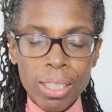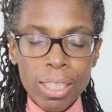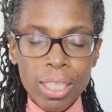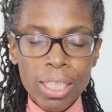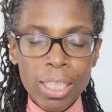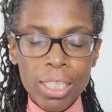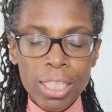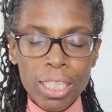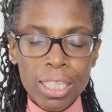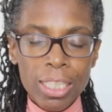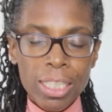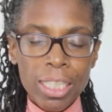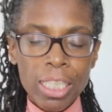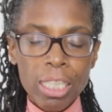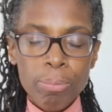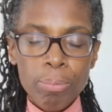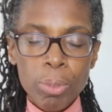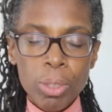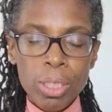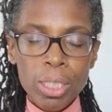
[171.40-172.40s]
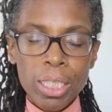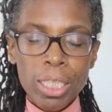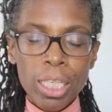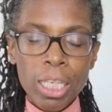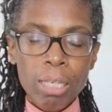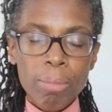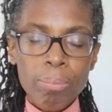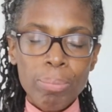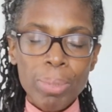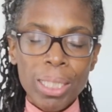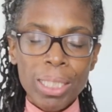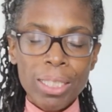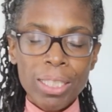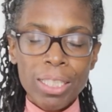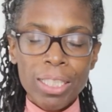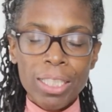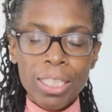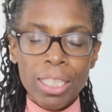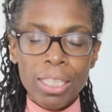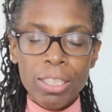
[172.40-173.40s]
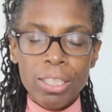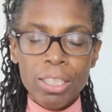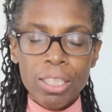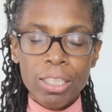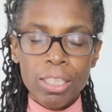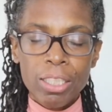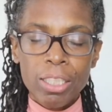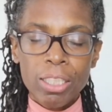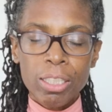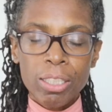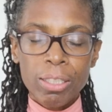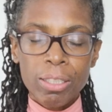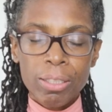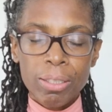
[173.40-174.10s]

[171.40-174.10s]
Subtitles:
And then just let the body come back to center.